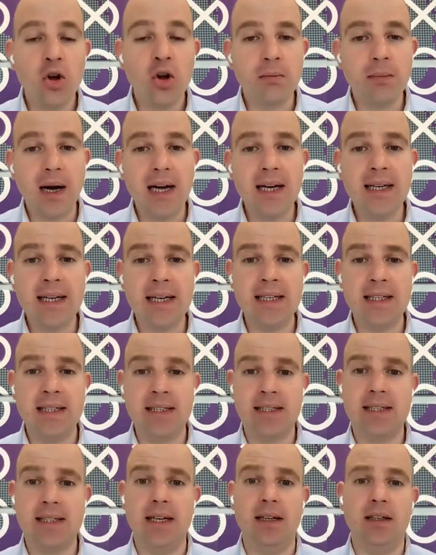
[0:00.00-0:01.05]
my data
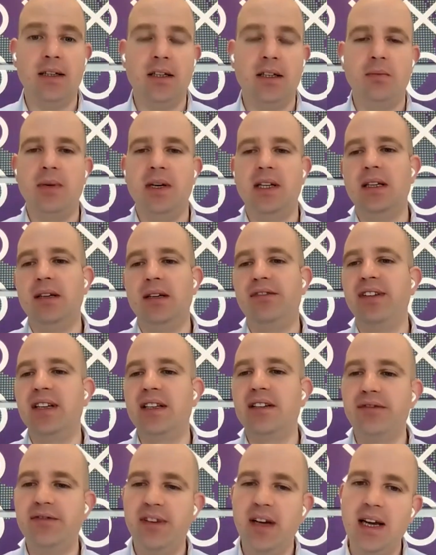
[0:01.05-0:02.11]
center, but if
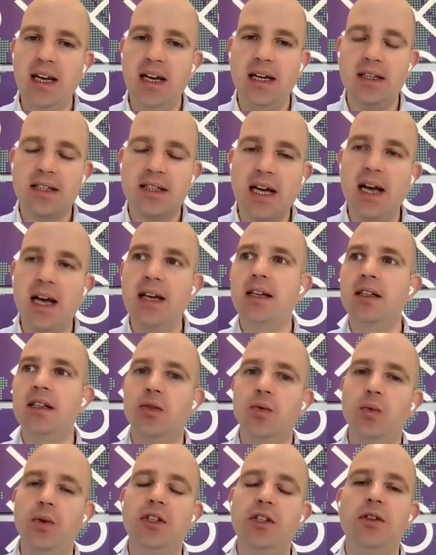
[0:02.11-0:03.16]
it fails, I can
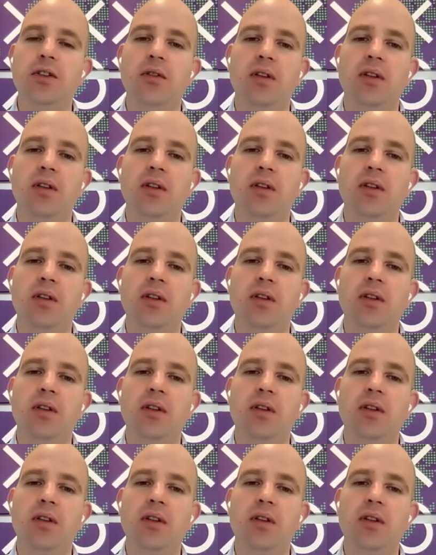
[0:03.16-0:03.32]
switch